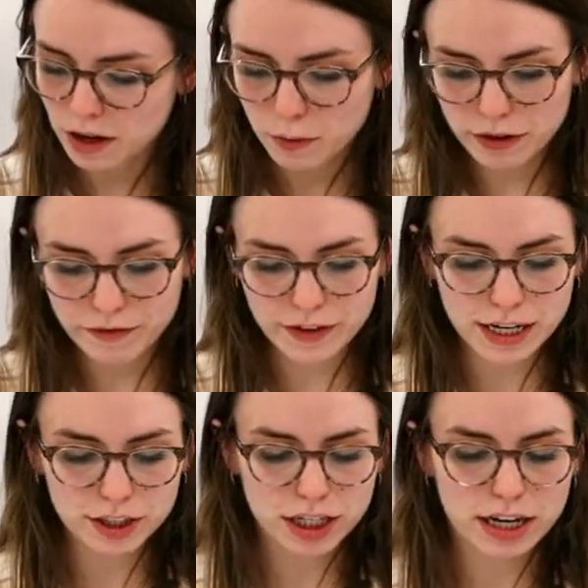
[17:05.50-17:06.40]
We
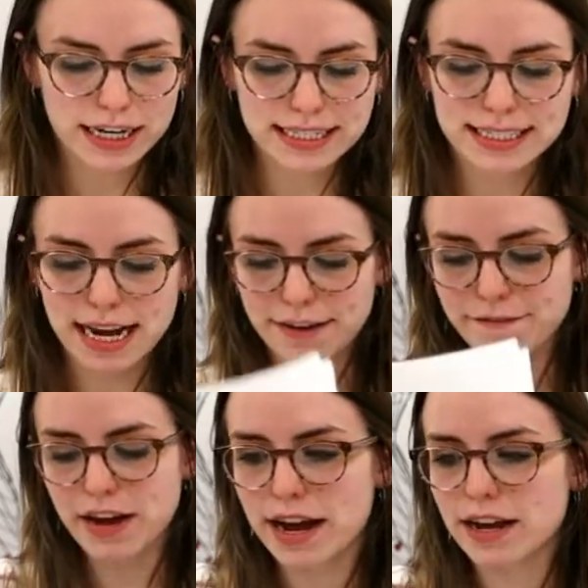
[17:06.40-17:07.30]
finished our inside
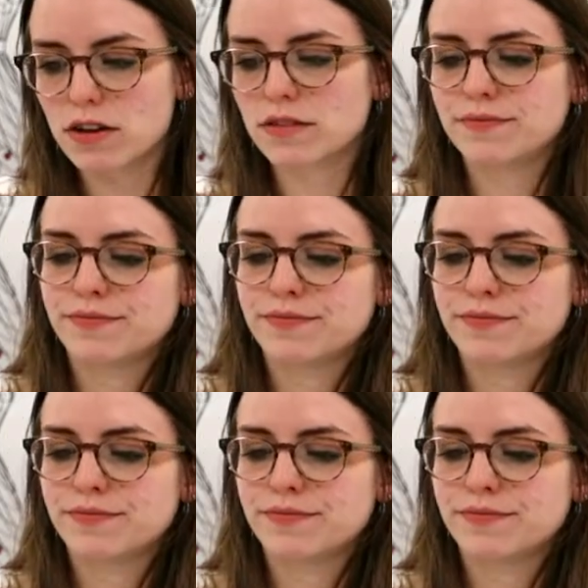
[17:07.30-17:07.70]
file,